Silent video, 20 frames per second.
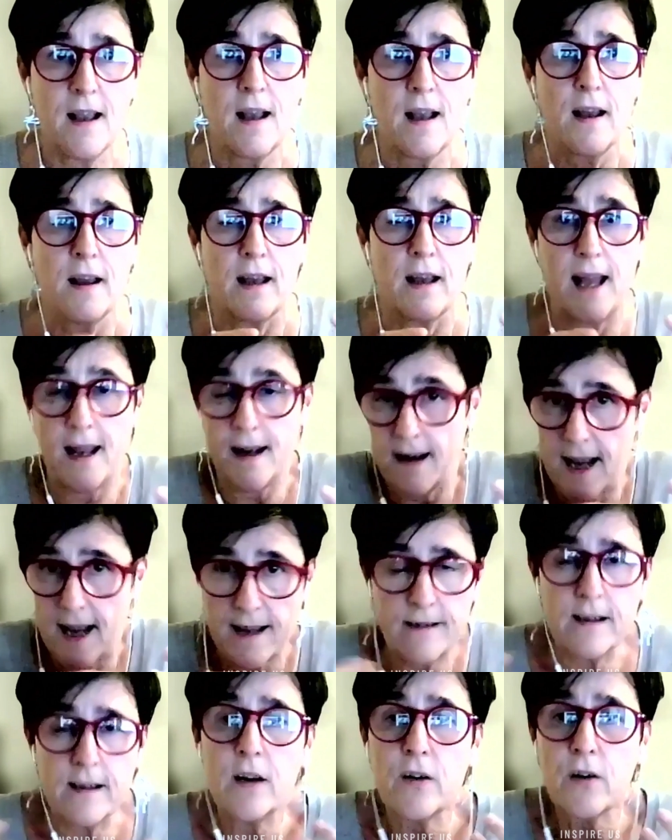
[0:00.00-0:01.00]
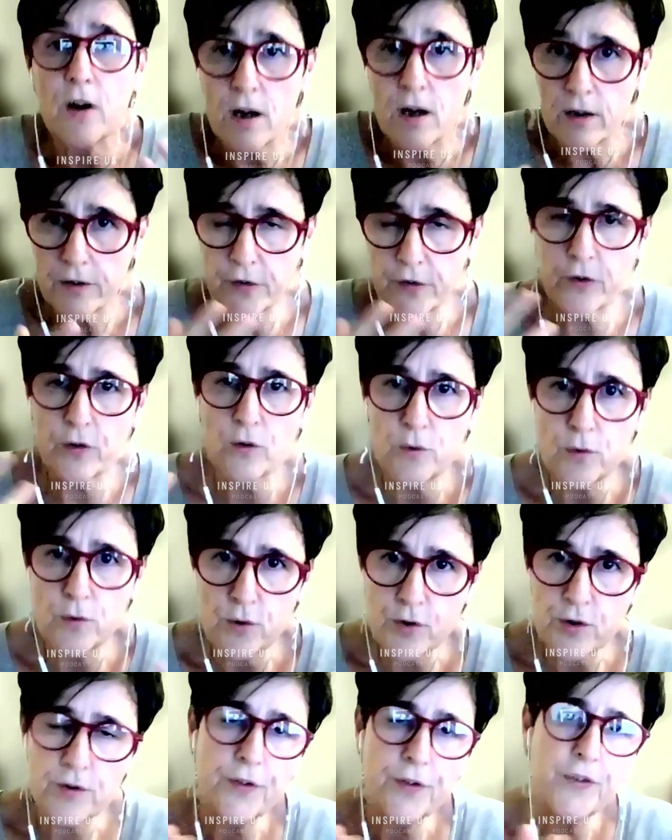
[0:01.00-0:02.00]
And there are
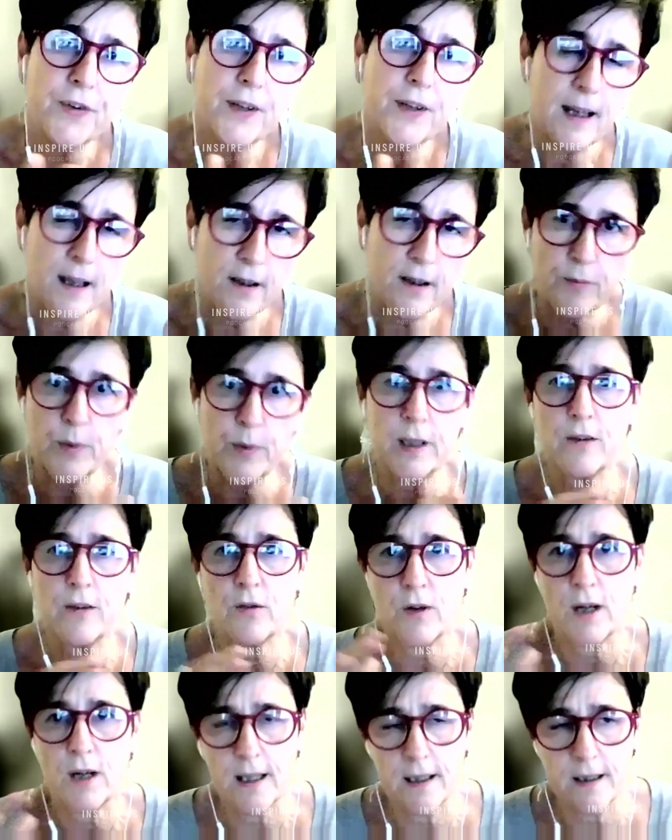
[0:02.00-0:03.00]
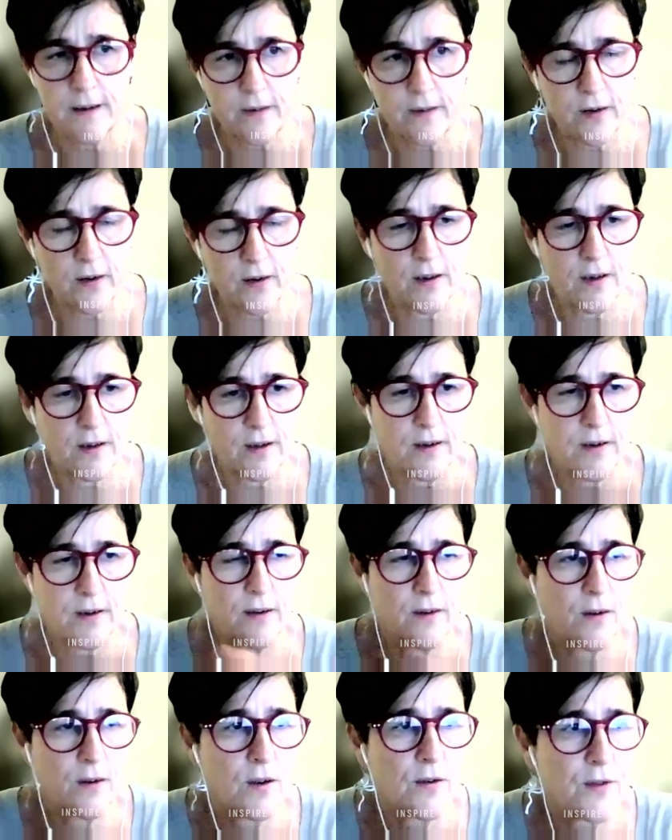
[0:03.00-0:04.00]
solutions that have been tried
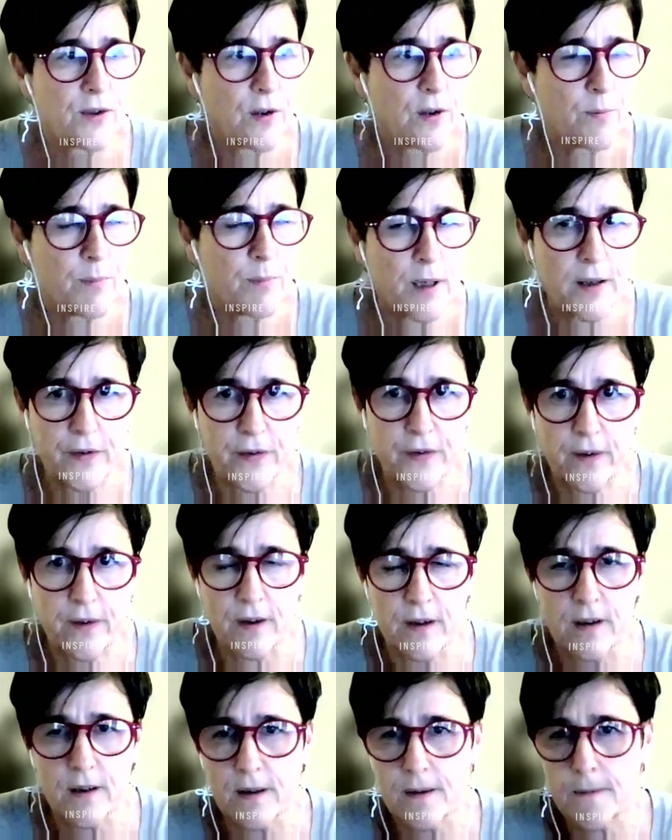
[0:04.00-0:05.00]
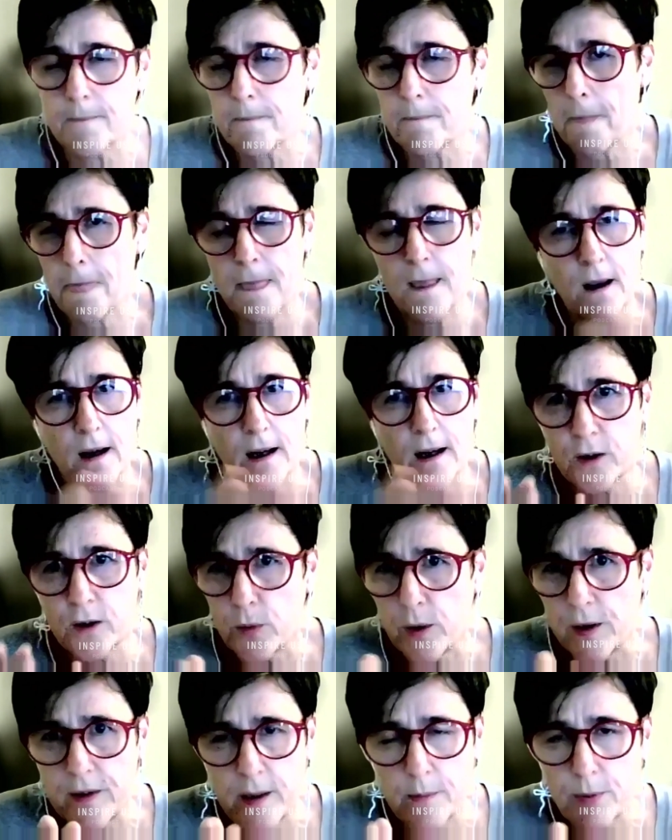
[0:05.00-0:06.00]
over the past 20
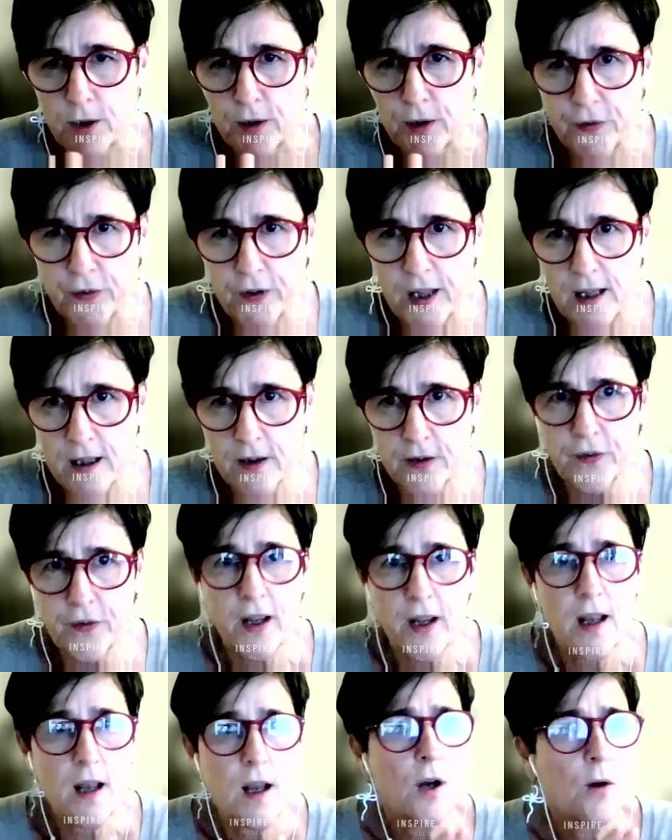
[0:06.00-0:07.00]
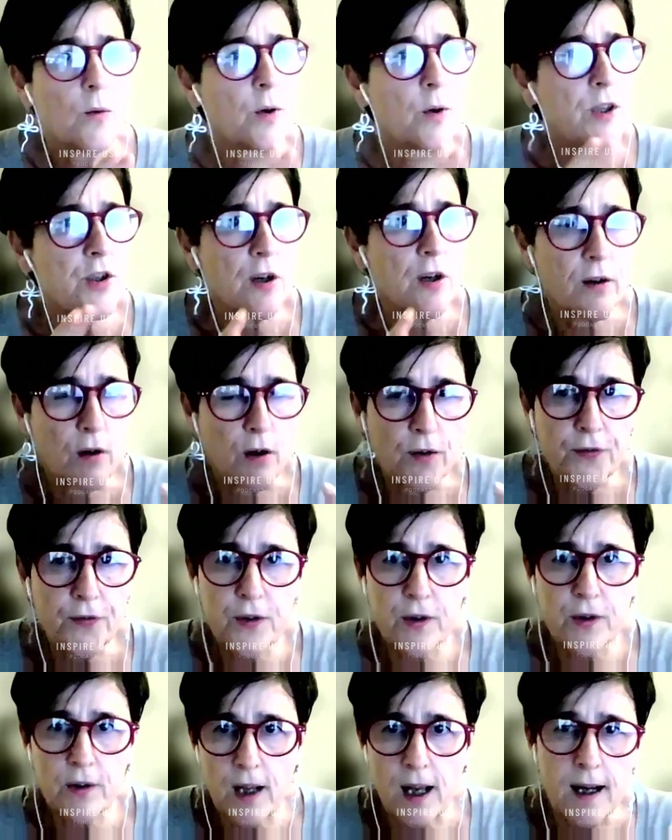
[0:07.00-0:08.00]
plus years, which are often
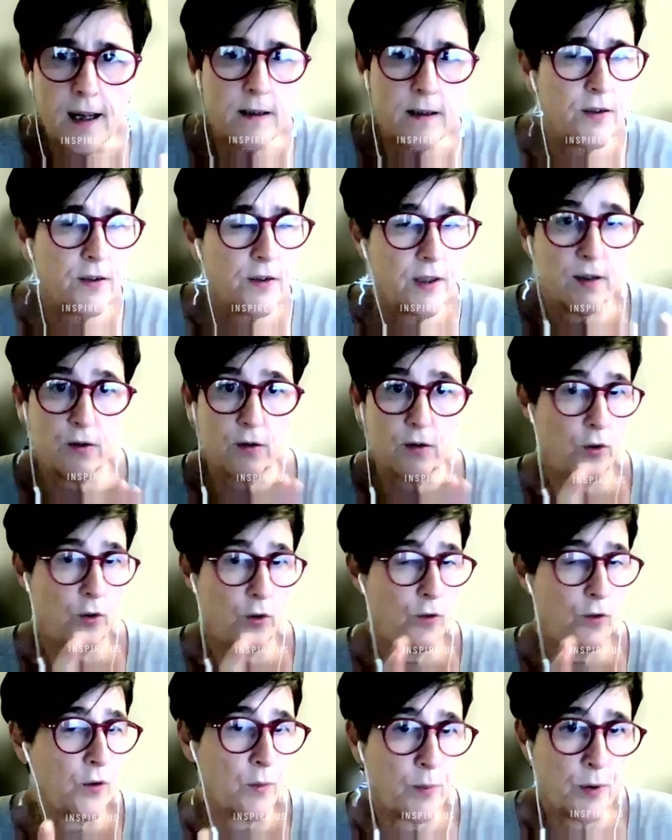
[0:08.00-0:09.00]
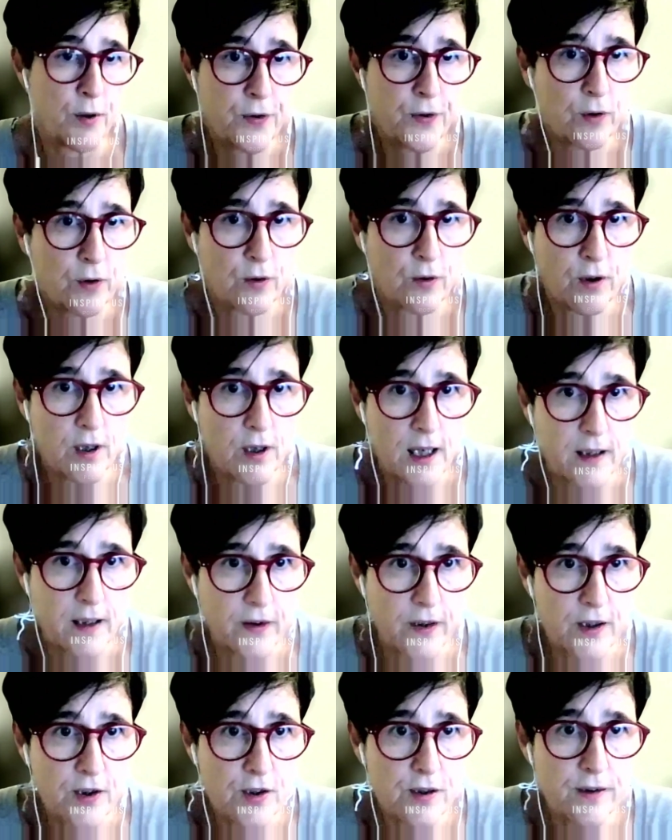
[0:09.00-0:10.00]
either they're not-for-profit
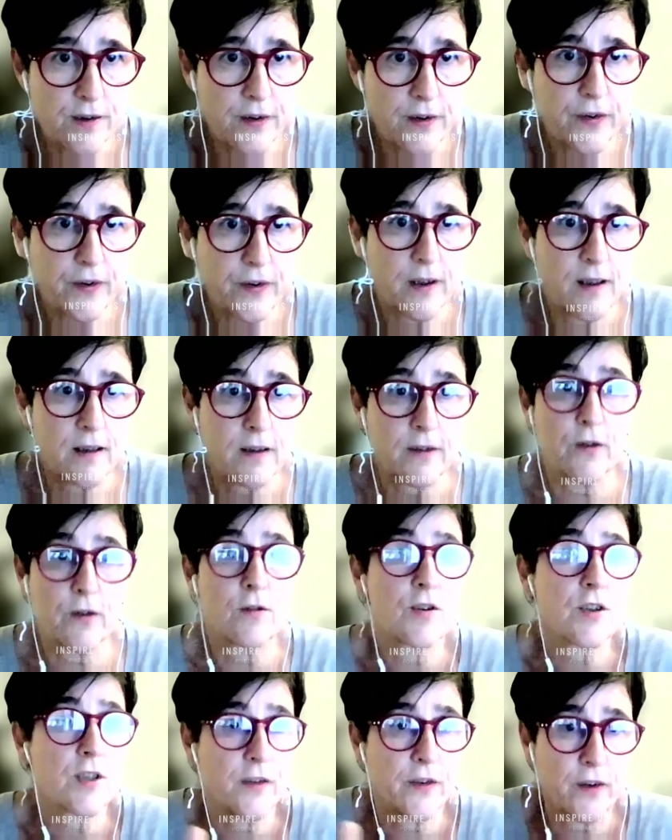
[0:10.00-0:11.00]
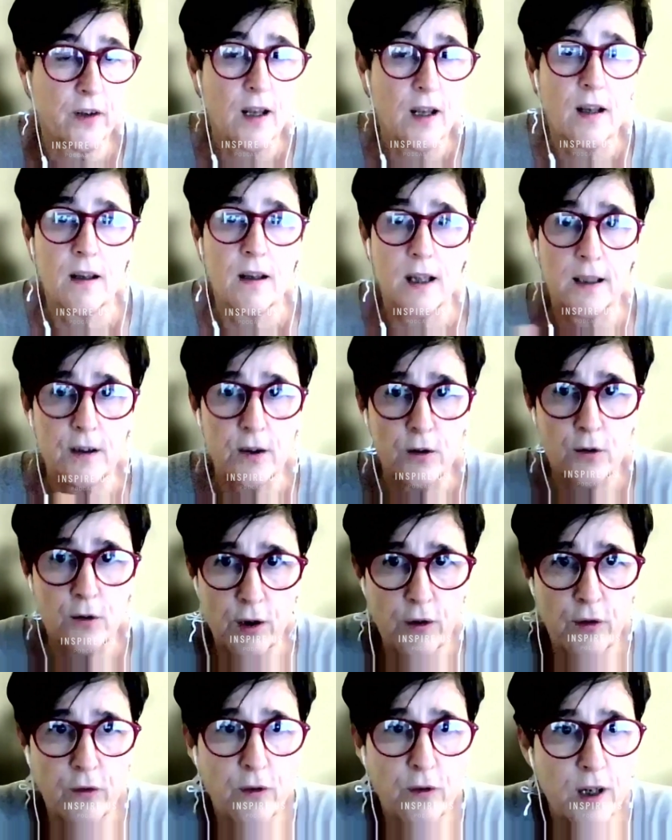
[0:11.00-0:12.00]
organizations, such as the Drugs
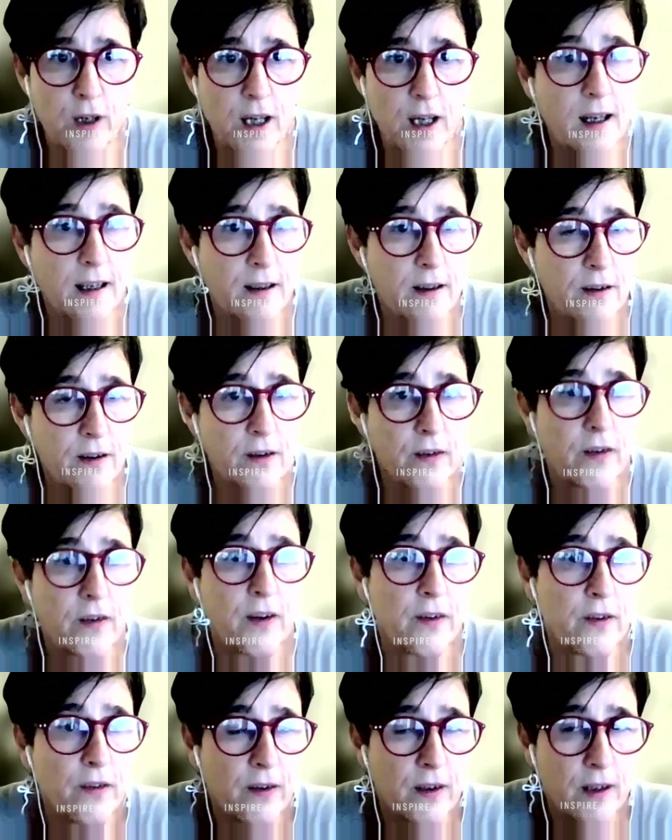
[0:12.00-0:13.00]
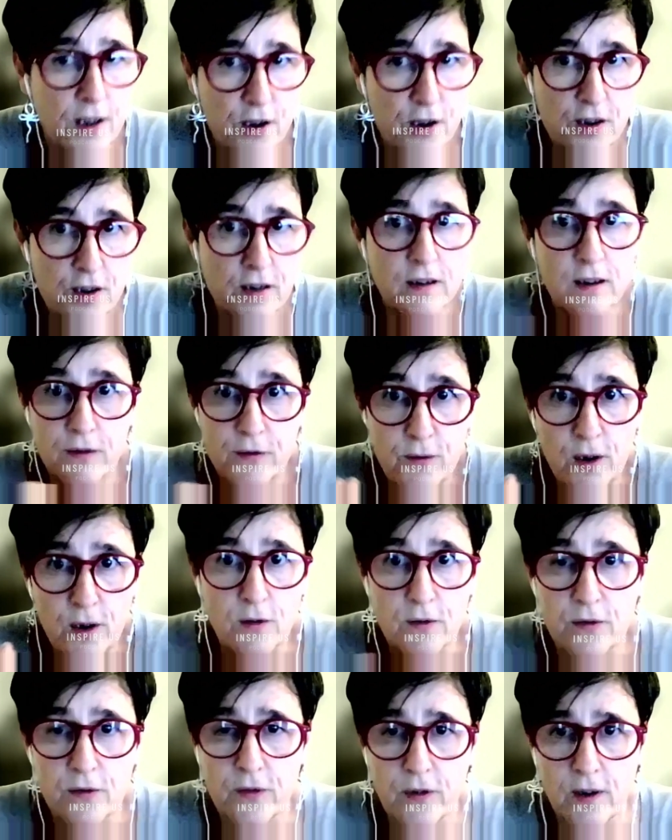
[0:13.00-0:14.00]
for Neglected Diseases Initiative, one of
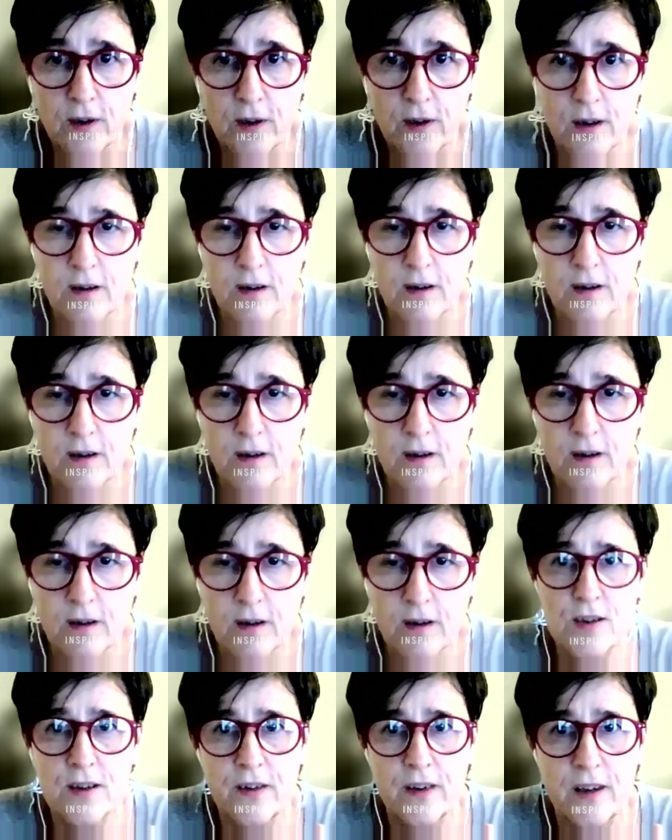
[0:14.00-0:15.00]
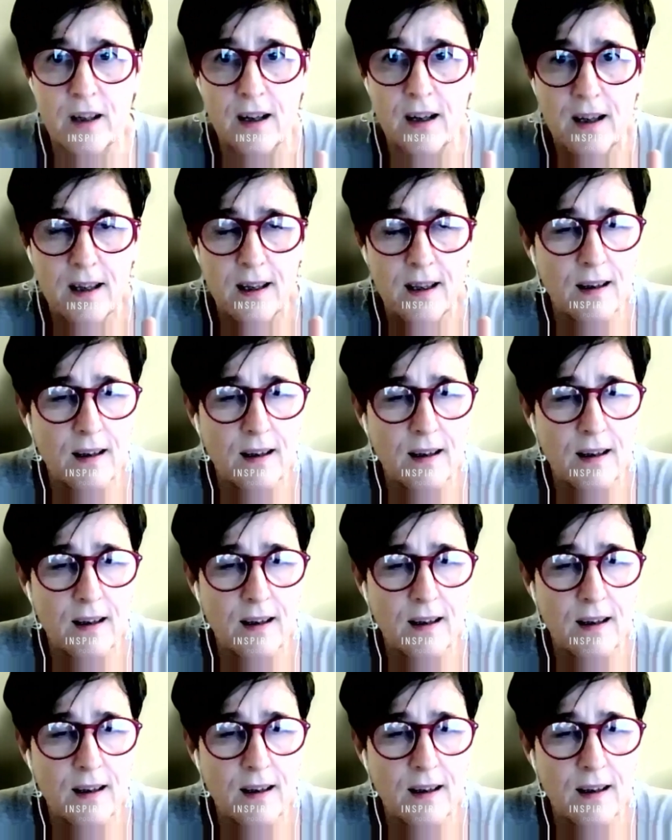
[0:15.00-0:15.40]
the organizations that I